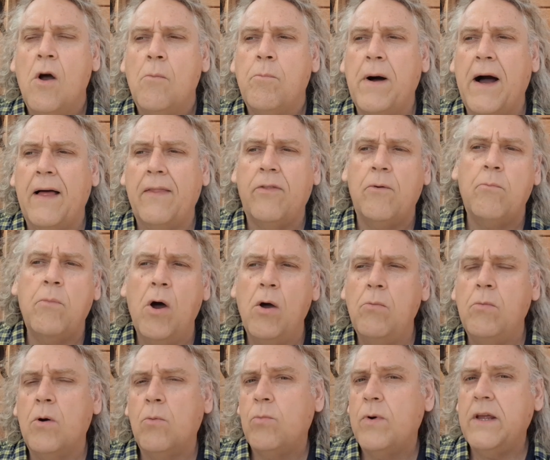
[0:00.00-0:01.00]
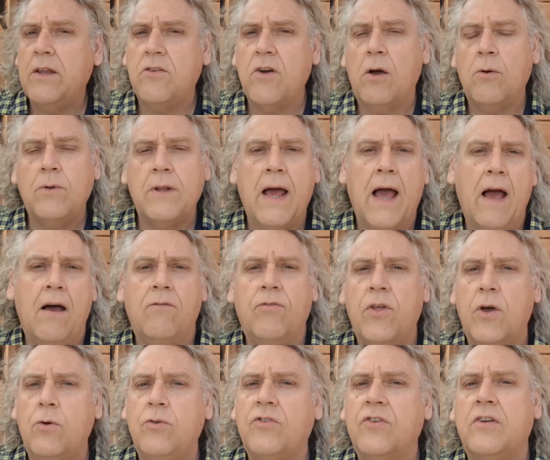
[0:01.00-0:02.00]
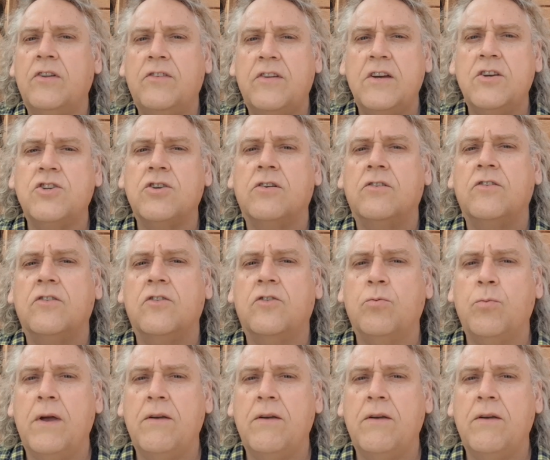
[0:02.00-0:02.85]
But at the moment, we don't have those conditions.